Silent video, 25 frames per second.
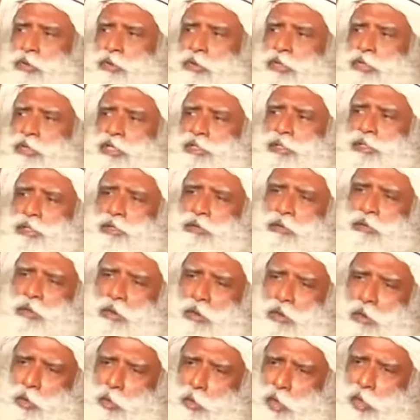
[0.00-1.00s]
mode is a
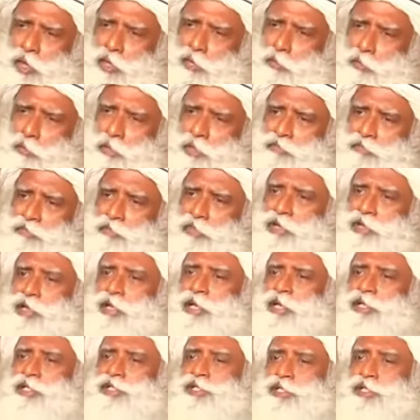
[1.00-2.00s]
wrong way to be for a
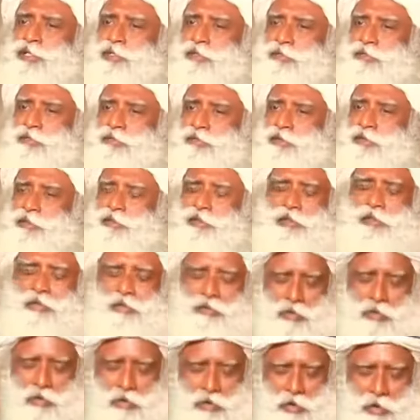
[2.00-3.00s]
nation. It's a
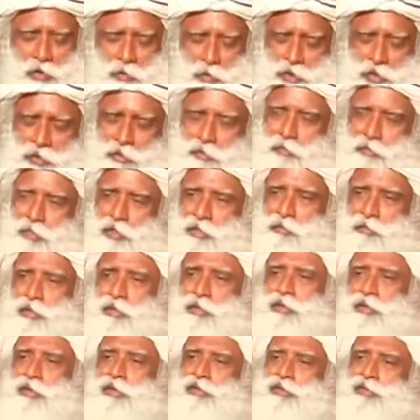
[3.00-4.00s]
wrong way to be
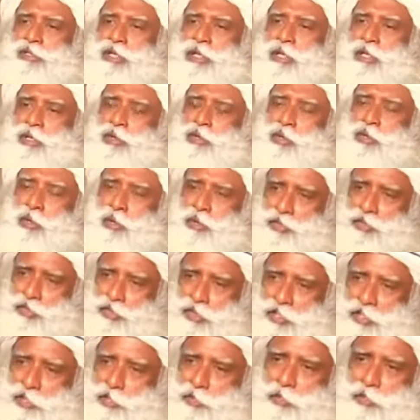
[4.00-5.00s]
because no
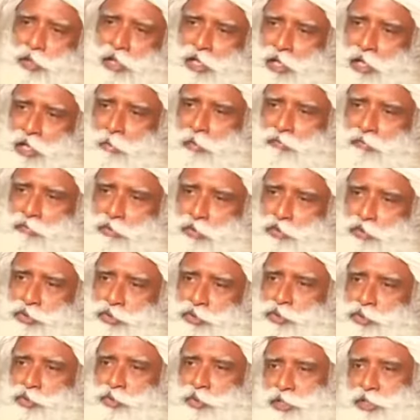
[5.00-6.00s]
sense will come of those
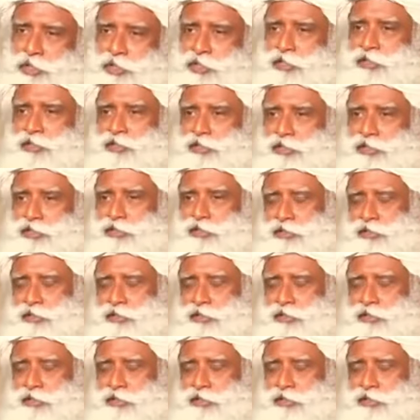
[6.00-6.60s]
situations.